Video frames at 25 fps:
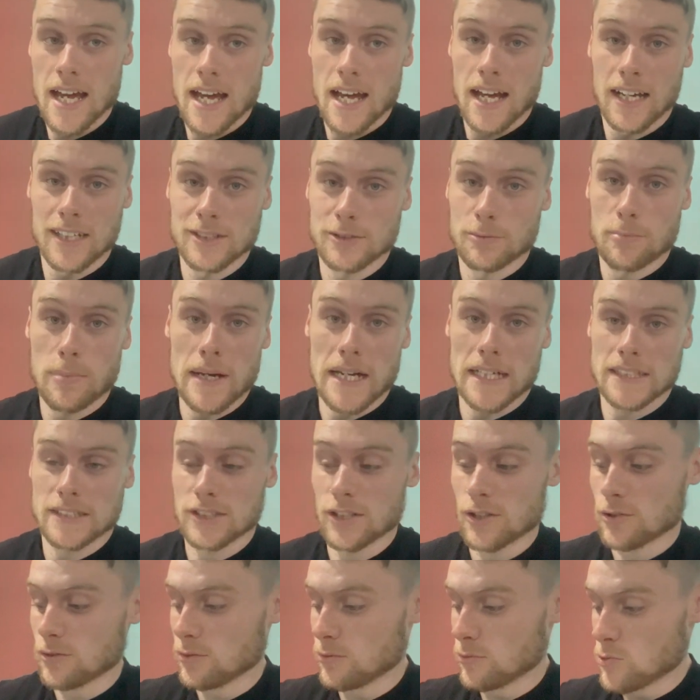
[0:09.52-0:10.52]
I just passed
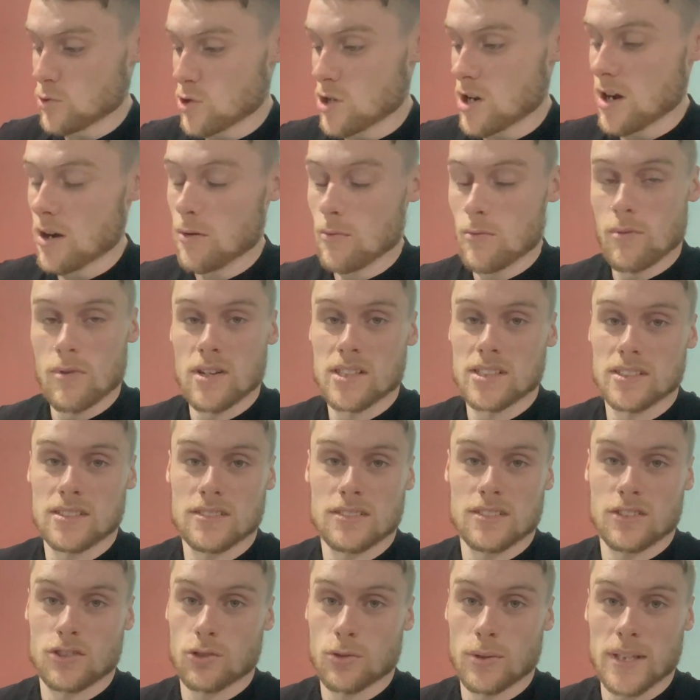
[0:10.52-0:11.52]
out, woke up
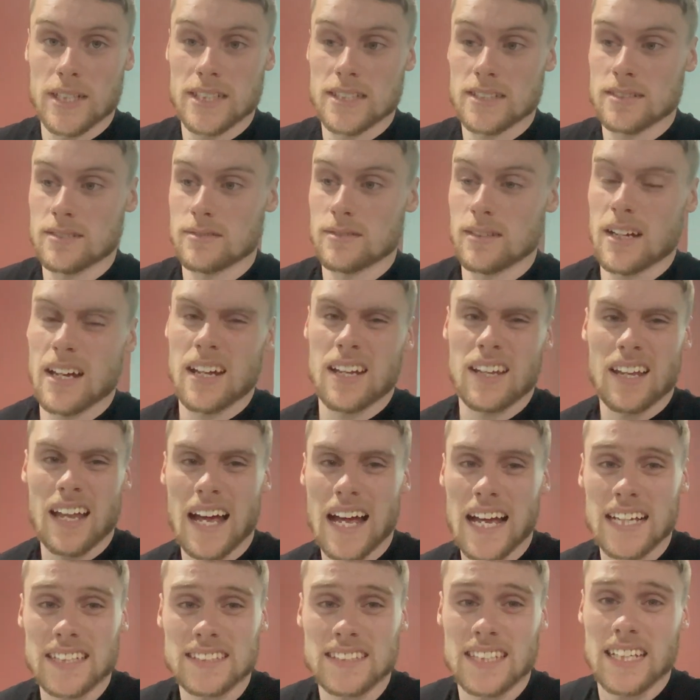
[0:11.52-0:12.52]
once or twice. I
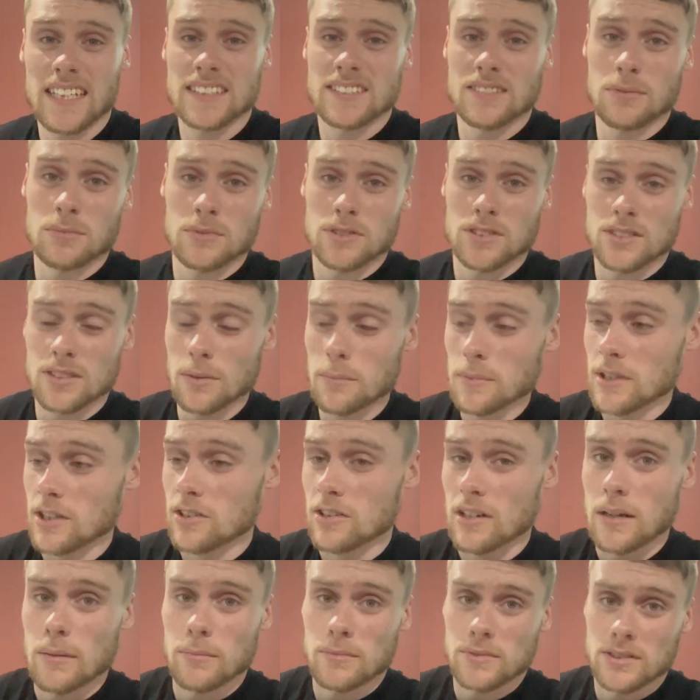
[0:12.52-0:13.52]
actually had some stomach
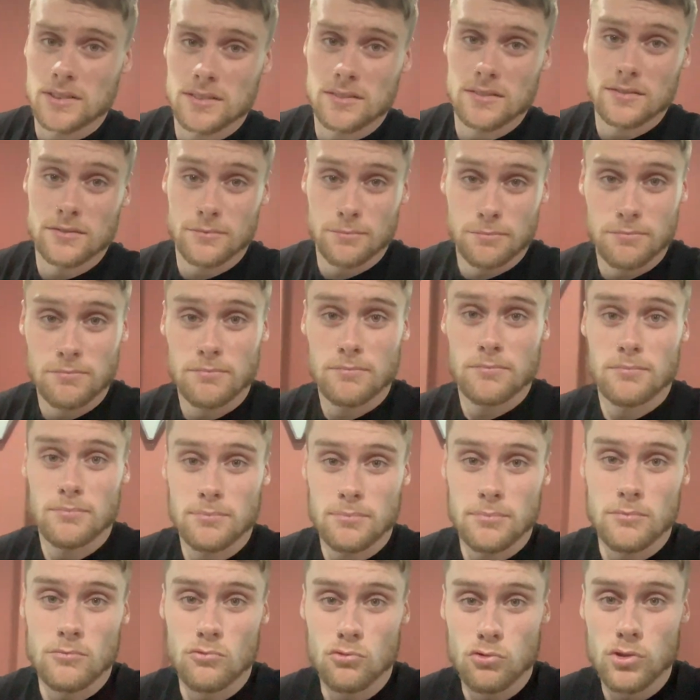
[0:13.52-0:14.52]
cramps,
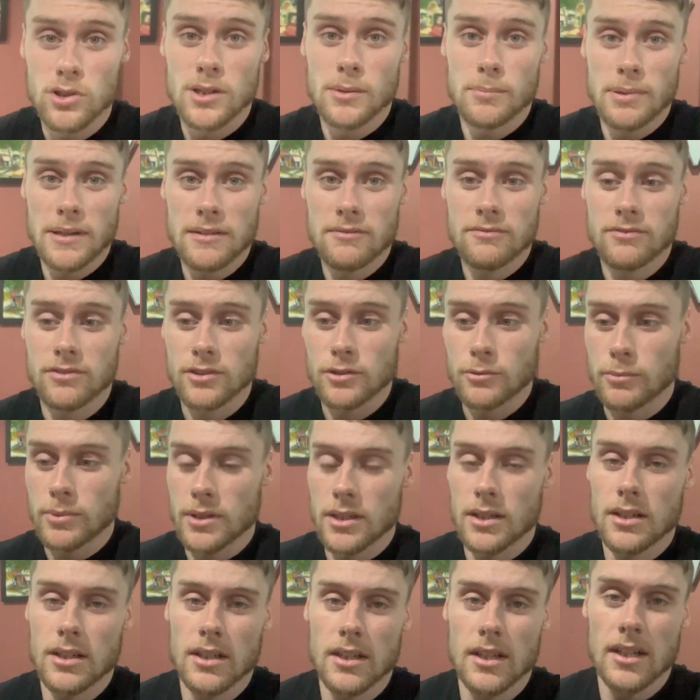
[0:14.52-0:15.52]
really painful,
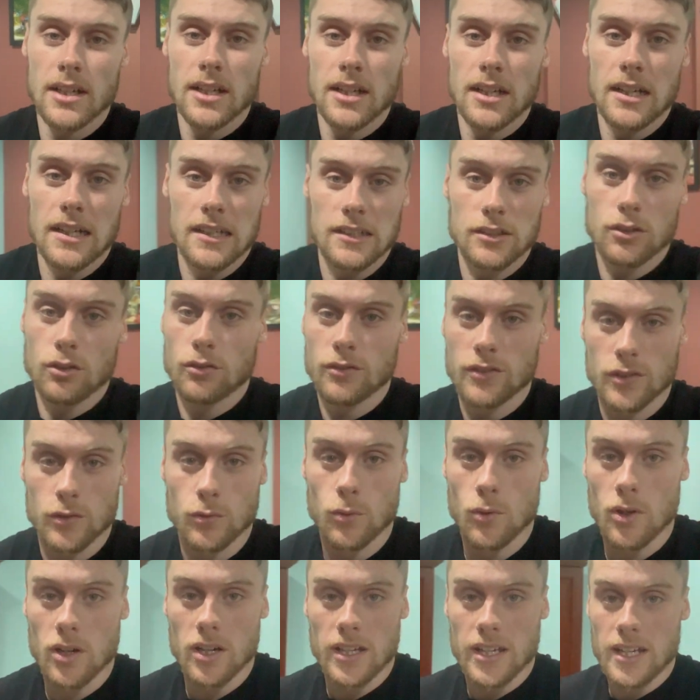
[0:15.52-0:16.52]
but I don't know if it's
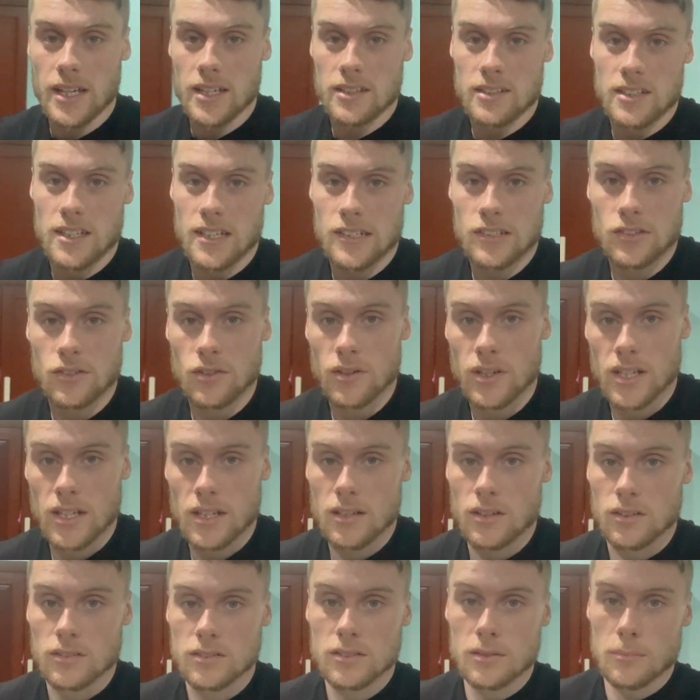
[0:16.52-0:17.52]
what I ate yesterday
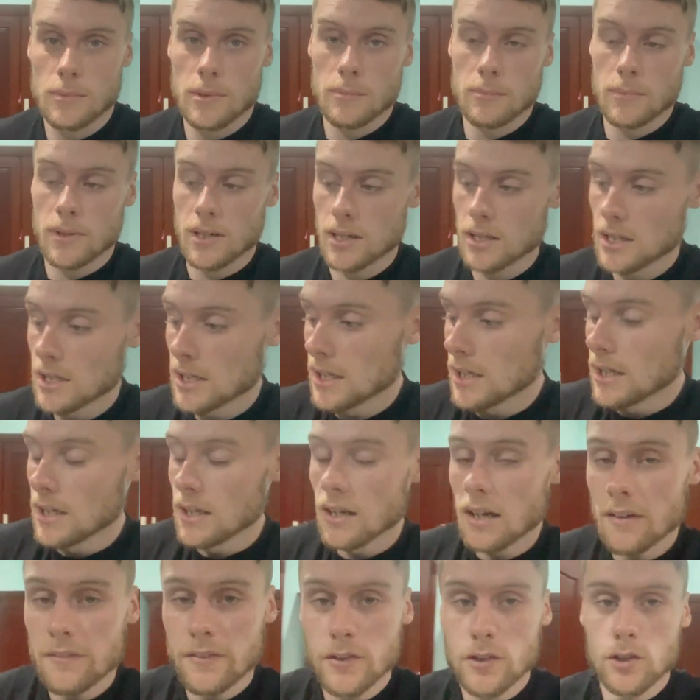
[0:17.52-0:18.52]
or something, but
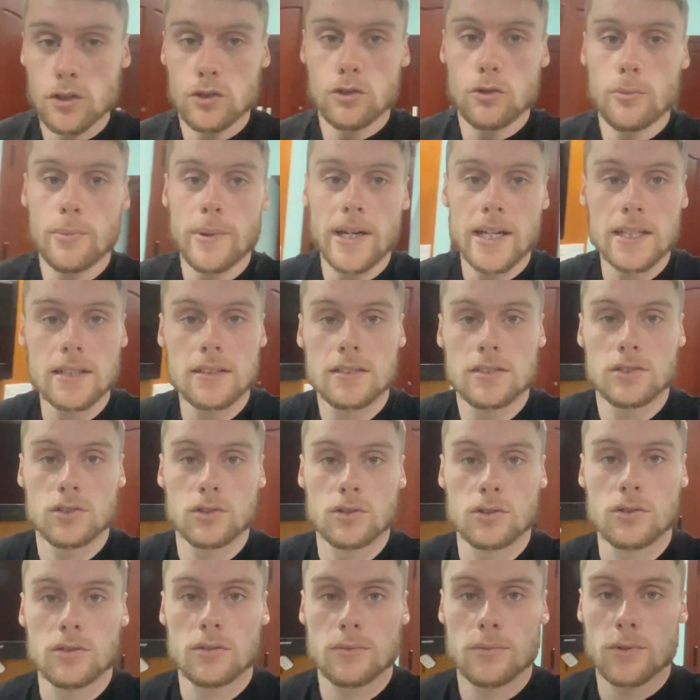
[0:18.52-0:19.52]
I feel not too bad.
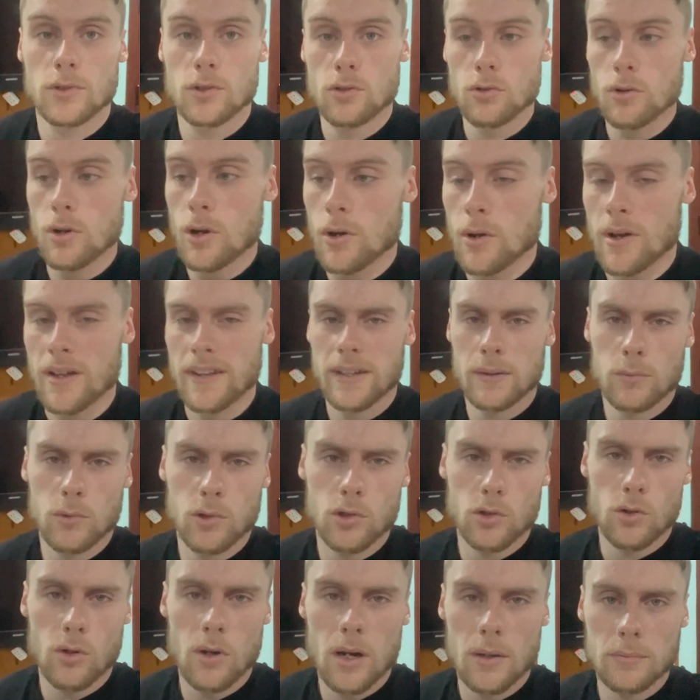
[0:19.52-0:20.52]
So we're going to go out. I think we're
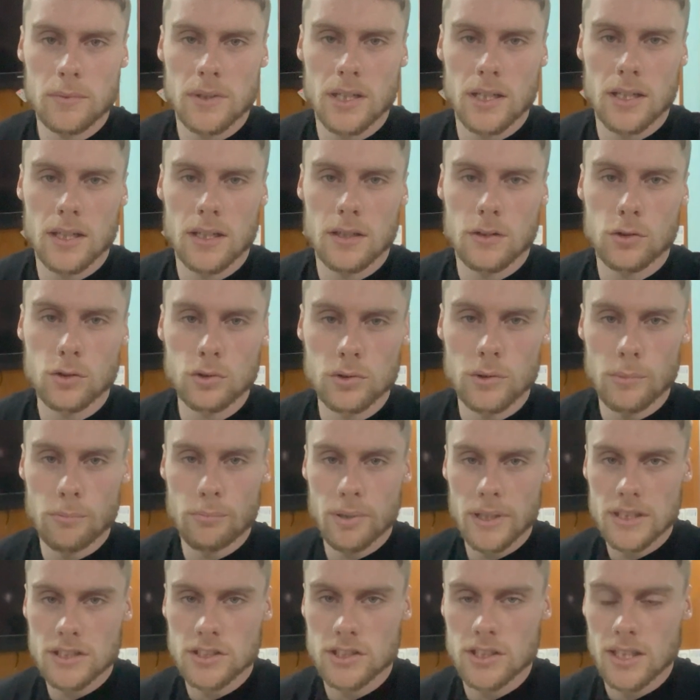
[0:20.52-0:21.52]
going to go up to the Golden
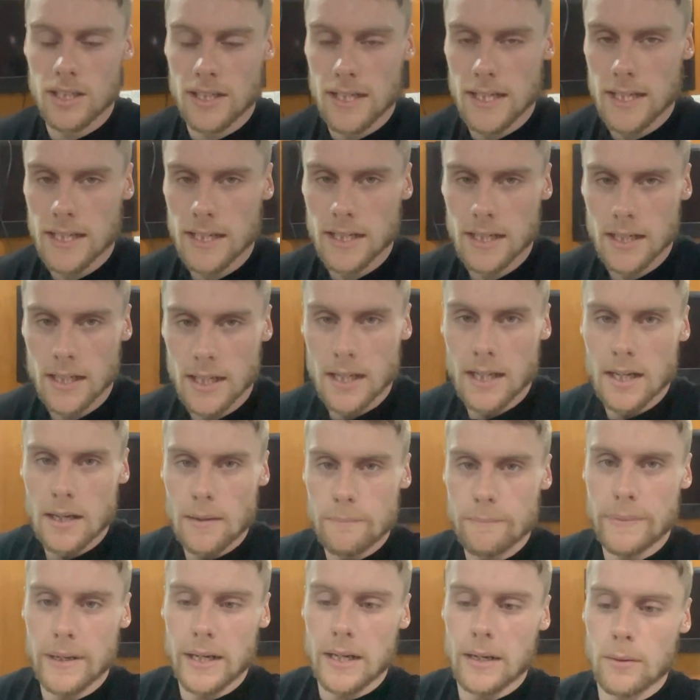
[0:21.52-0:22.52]
Bridge today,
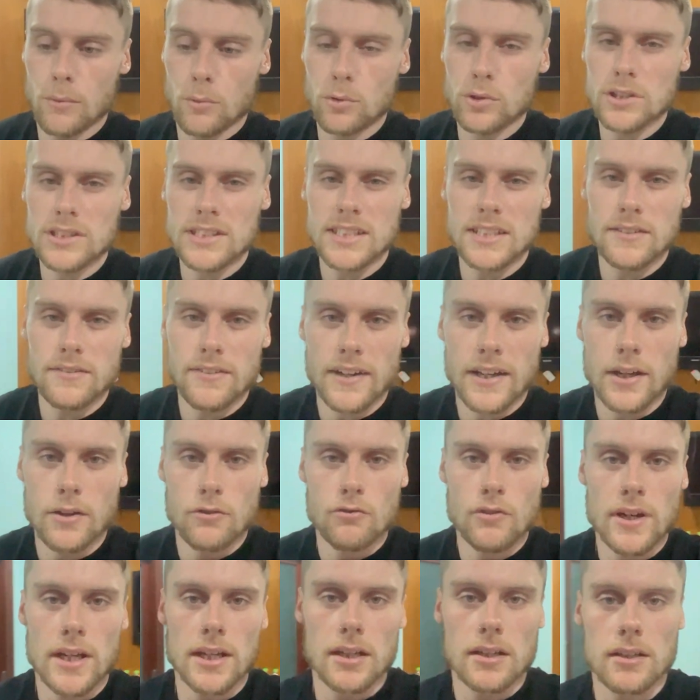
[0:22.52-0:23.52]
but I'm going to see if I can
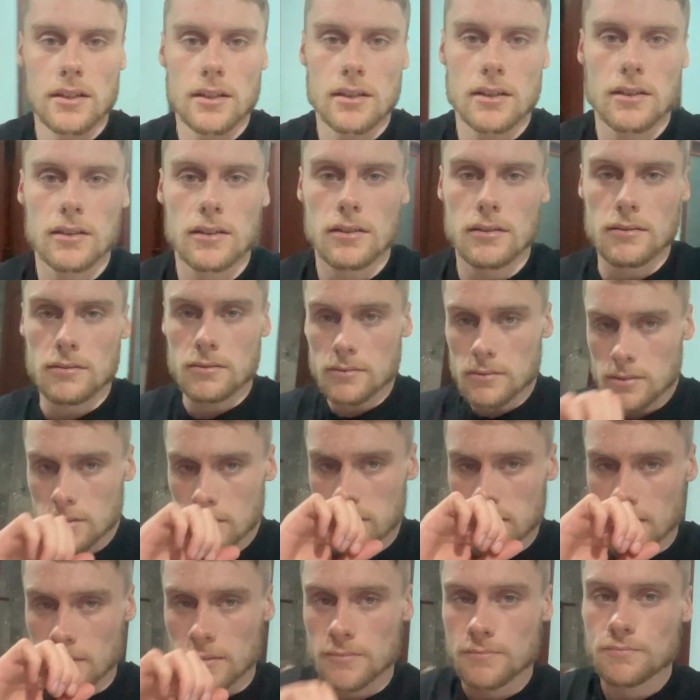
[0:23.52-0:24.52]
rent
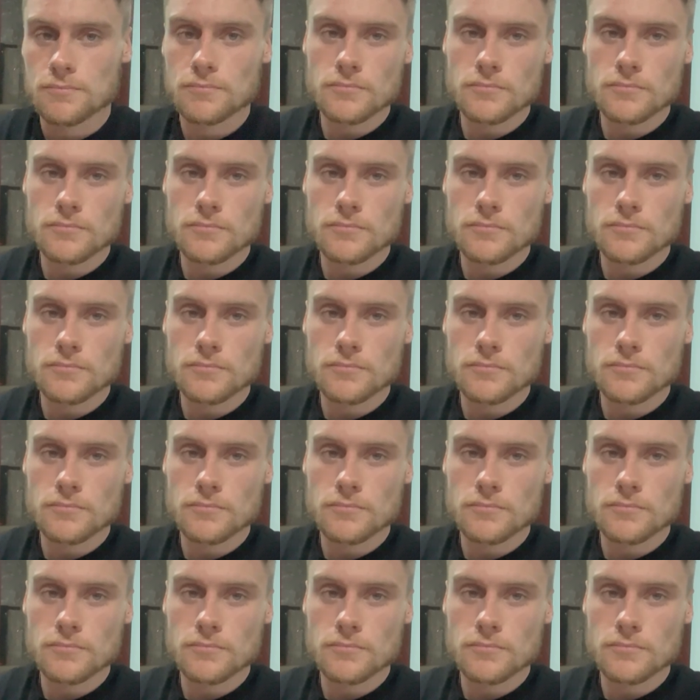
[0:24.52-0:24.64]
a